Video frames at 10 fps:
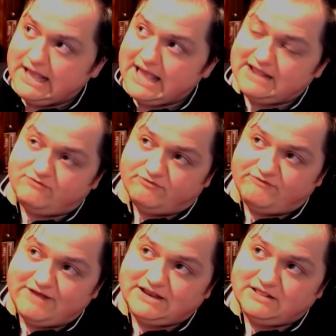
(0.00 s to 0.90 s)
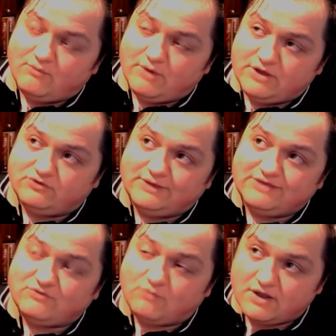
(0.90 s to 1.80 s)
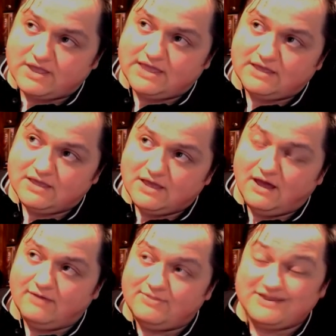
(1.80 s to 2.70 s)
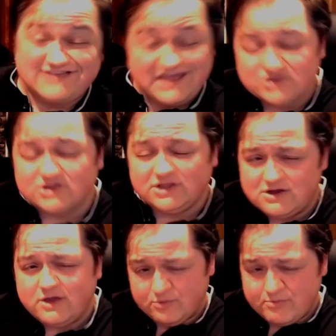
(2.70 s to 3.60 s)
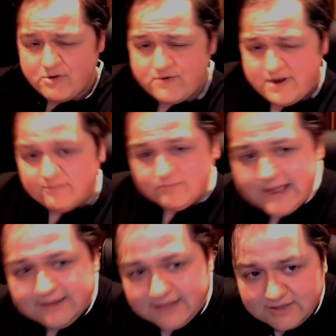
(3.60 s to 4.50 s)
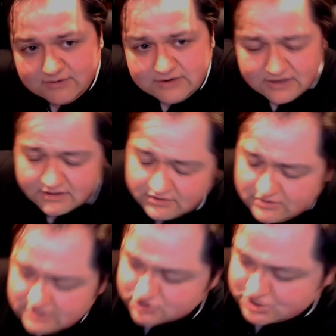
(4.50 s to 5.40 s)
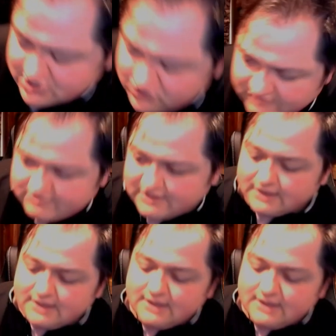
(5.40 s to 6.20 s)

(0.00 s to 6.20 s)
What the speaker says: And if you're finding that what you're doing isn't working, then it's actually not your program, right? Like you need to change something.